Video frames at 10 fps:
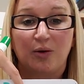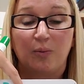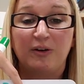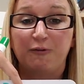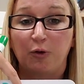
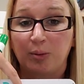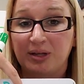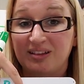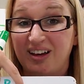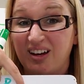We
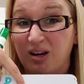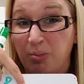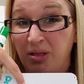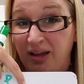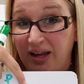formulated a
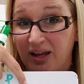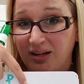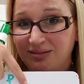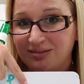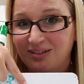
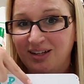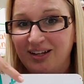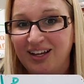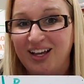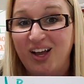plan.
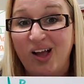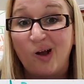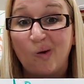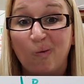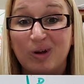
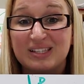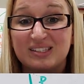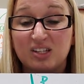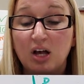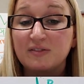We
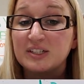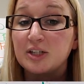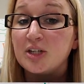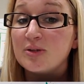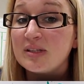solved it
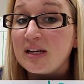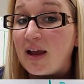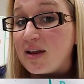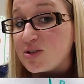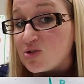using
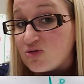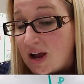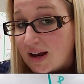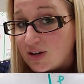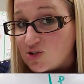a
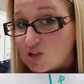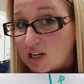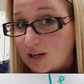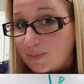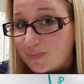
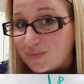strategy.